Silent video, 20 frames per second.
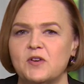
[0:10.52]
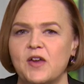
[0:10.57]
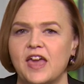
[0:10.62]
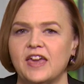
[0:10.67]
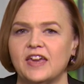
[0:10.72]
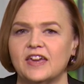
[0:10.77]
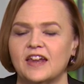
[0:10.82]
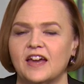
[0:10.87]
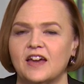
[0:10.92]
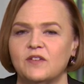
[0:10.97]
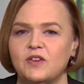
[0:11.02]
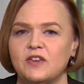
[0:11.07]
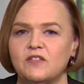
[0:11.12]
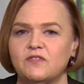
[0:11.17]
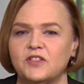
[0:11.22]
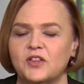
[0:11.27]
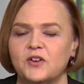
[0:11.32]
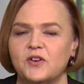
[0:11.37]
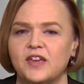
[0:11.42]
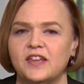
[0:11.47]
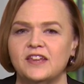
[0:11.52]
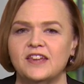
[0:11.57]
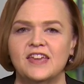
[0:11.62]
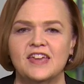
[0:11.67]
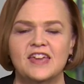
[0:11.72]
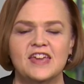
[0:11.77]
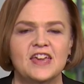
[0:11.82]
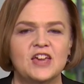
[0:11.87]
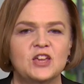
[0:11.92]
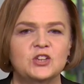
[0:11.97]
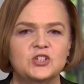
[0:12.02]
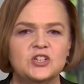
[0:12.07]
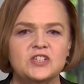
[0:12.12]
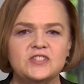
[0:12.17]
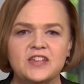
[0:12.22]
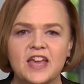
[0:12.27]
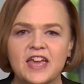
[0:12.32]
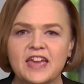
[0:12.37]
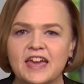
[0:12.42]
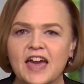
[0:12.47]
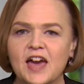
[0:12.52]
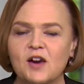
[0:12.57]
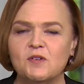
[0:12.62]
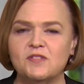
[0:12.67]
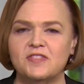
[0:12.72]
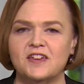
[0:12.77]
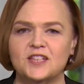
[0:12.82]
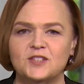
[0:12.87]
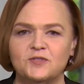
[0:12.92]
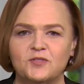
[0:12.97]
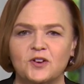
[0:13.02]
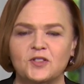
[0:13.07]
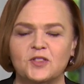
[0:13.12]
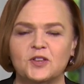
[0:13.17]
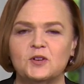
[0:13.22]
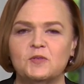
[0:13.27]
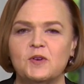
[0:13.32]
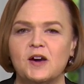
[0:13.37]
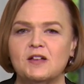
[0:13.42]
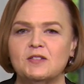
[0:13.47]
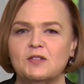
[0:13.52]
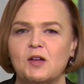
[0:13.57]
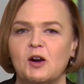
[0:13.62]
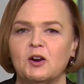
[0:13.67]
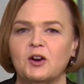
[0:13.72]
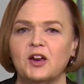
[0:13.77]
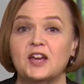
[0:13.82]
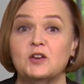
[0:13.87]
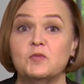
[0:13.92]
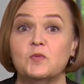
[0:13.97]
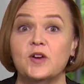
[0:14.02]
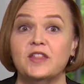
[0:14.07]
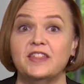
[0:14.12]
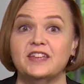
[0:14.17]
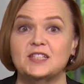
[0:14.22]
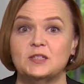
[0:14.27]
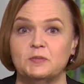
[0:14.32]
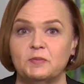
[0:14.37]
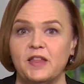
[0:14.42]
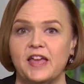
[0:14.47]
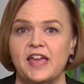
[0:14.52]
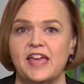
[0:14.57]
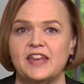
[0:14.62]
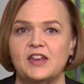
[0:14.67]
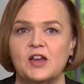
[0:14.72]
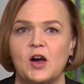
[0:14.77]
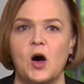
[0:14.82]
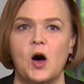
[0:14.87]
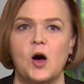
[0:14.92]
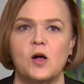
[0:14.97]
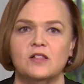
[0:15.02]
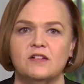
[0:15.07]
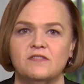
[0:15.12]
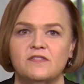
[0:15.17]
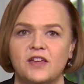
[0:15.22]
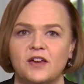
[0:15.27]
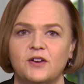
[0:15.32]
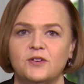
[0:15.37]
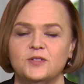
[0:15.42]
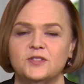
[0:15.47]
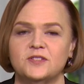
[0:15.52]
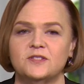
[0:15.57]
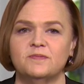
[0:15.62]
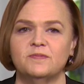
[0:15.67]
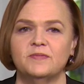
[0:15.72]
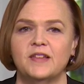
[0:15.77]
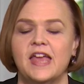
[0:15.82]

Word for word: you hang an IV fluid. Just hang out with us for a little while longer and we'll explain all of those.